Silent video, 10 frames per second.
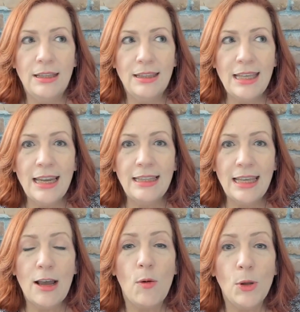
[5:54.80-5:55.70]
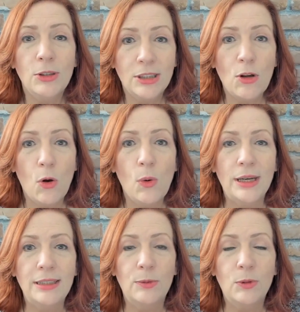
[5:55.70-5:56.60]
they almost
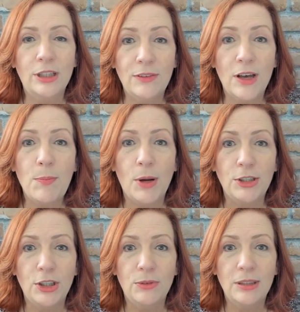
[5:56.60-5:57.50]
always will give up on you.